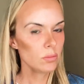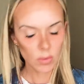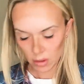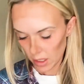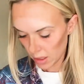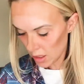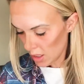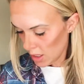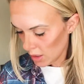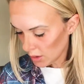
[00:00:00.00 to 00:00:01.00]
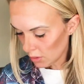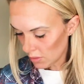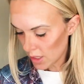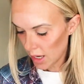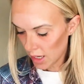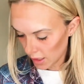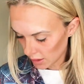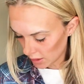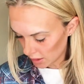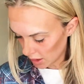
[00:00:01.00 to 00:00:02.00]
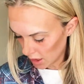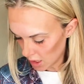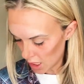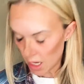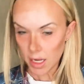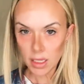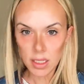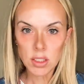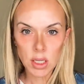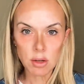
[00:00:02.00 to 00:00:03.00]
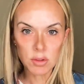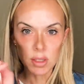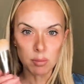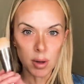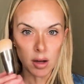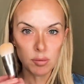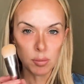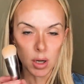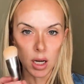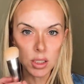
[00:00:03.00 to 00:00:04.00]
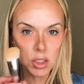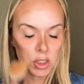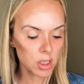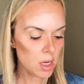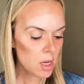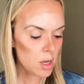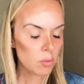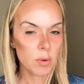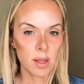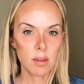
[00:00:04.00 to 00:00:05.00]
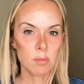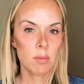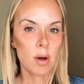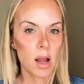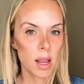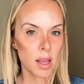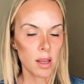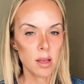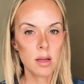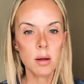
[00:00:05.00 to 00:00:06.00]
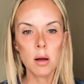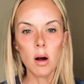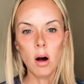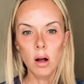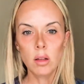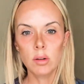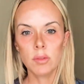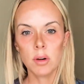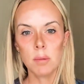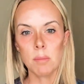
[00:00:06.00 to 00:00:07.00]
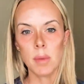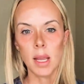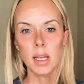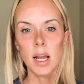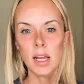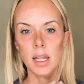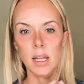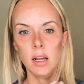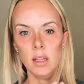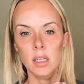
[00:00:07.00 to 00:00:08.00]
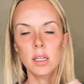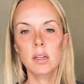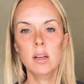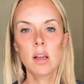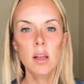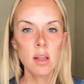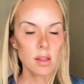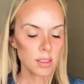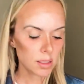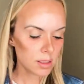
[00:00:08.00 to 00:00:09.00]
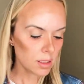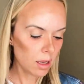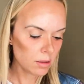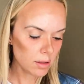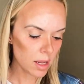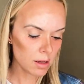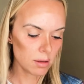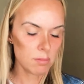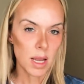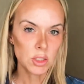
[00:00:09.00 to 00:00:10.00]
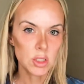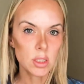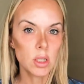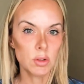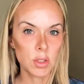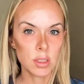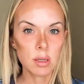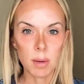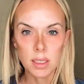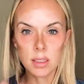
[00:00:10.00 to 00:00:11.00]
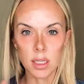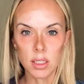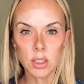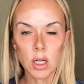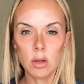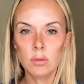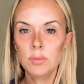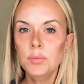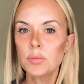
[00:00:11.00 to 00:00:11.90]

Okay, so next I like to use the buff brush with my all over main highlight color. This is the color that matches closest to my skin tone.